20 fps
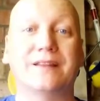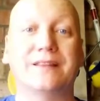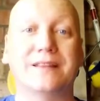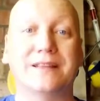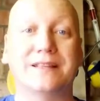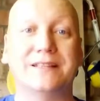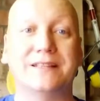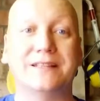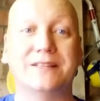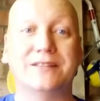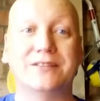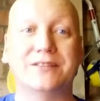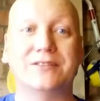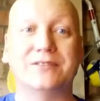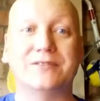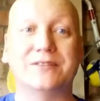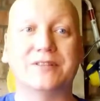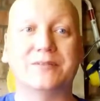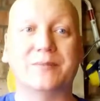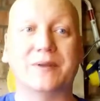This is just
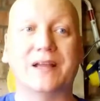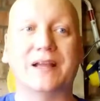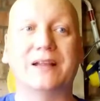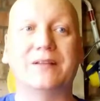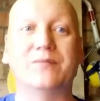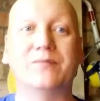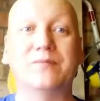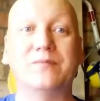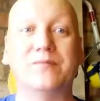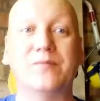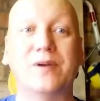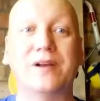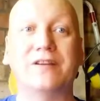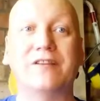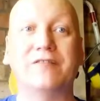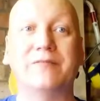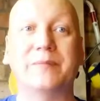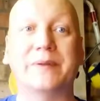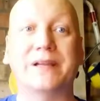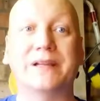to explain where
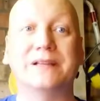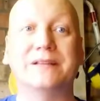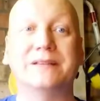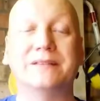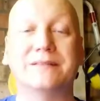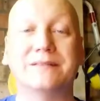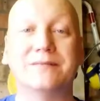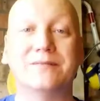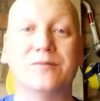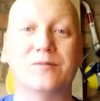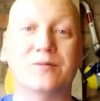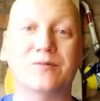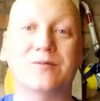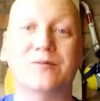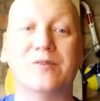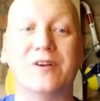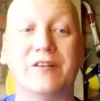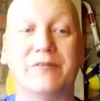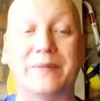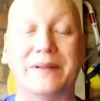I've been,
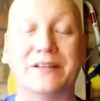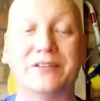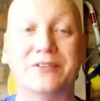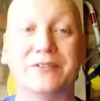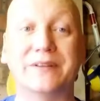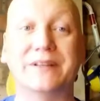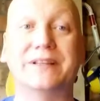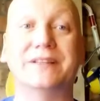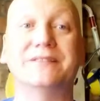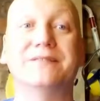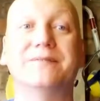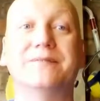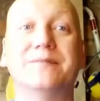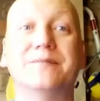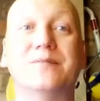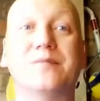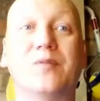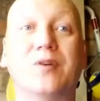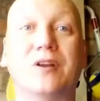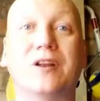what I've been doing
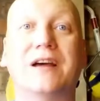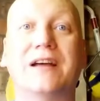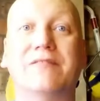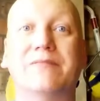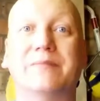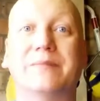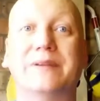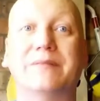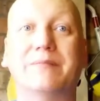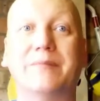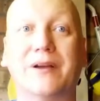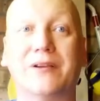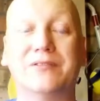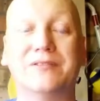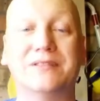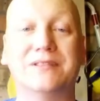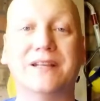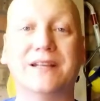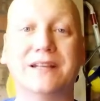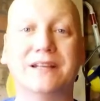while I haven't been
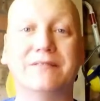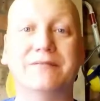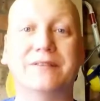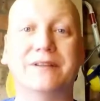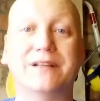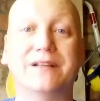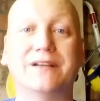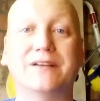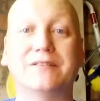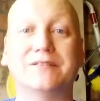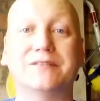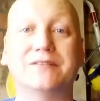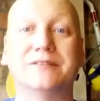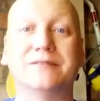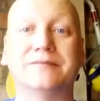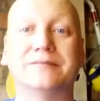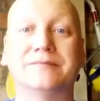posting any videos.